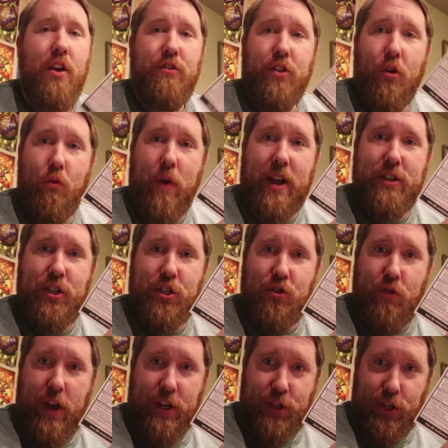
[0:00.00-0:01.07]
the
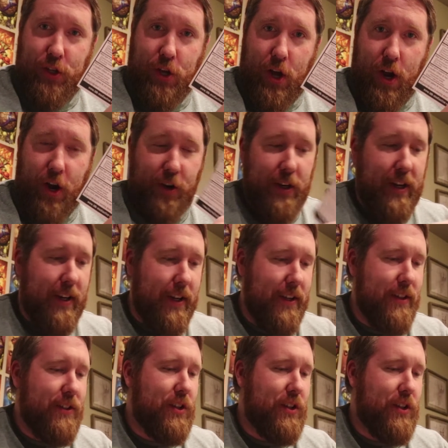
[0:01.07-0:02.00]
registration card in it.